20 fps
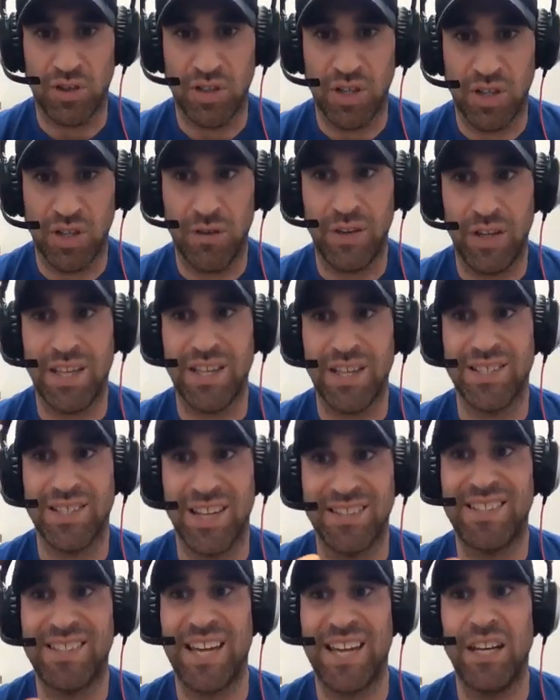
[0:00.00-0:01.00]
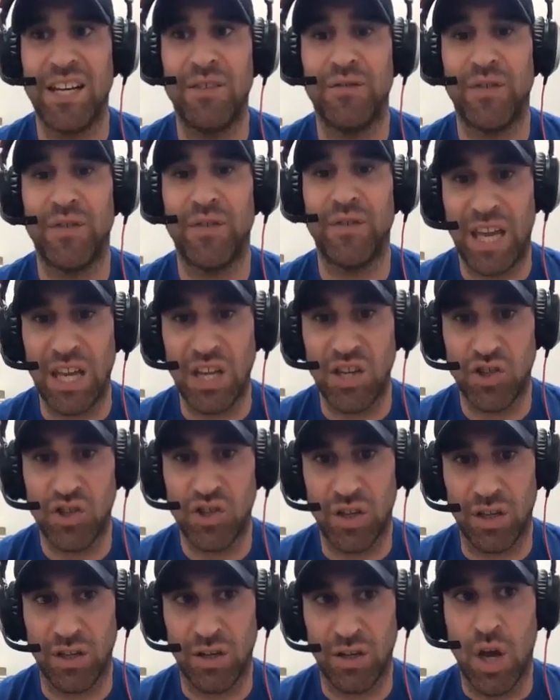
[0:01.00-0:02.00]
productivity is
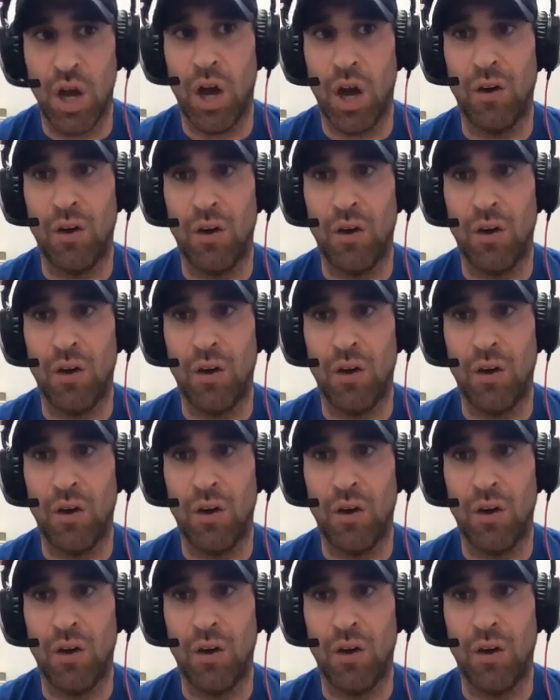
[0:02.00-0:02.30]
identification